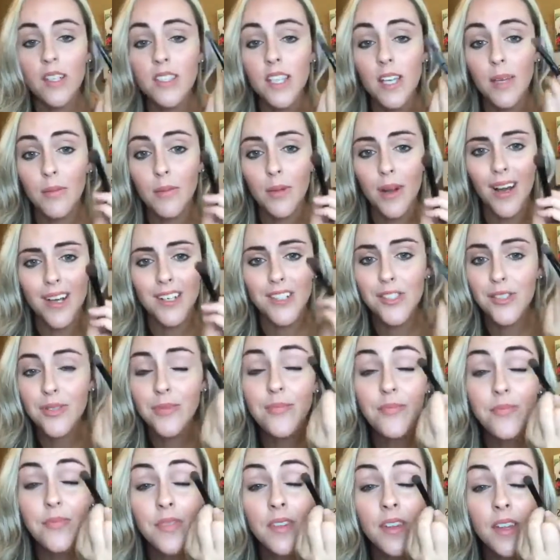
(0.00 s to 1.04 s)
same brush,
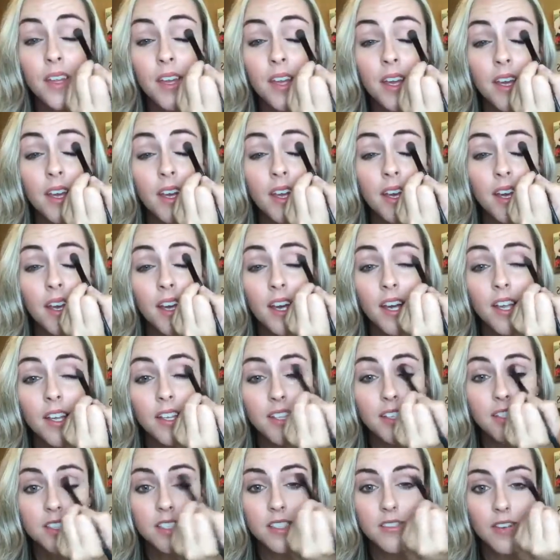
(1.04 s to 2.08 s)
and
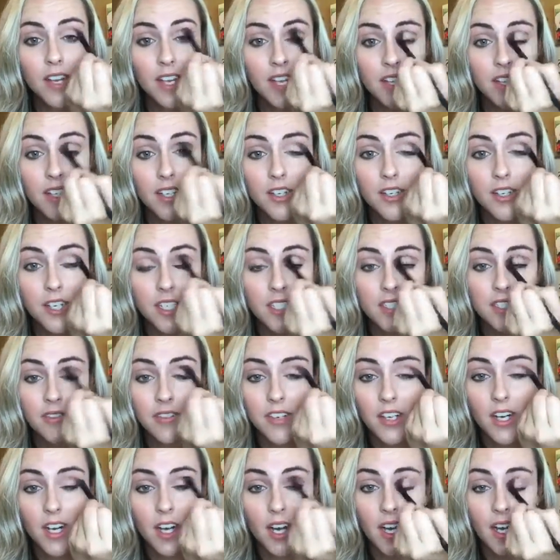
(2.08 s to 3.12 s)
then just right in the crease
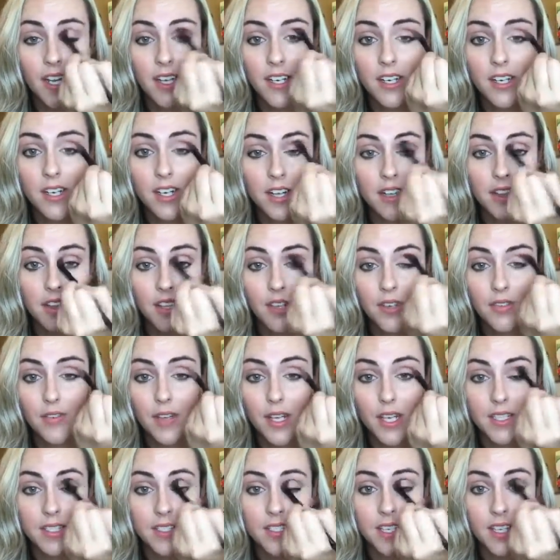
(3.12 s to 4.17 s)
of your eye. Nothing
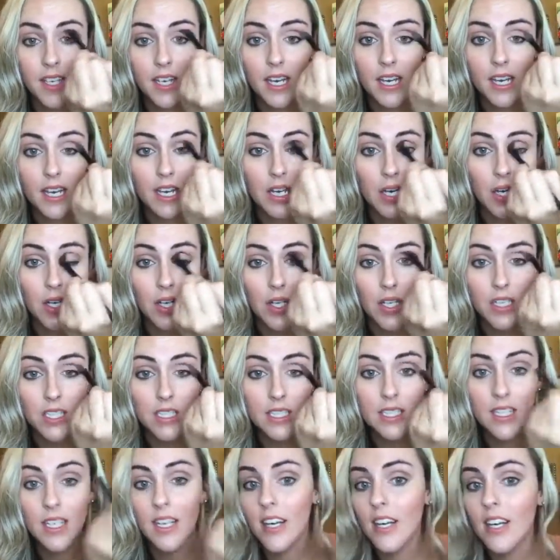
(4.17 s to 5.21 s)
fancy at
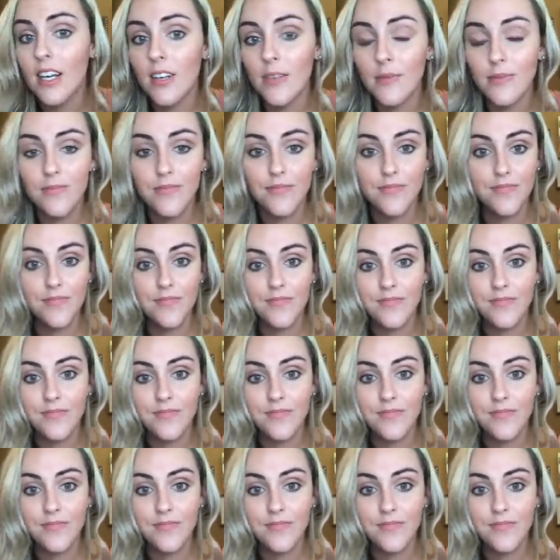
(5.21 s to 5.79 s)
all. And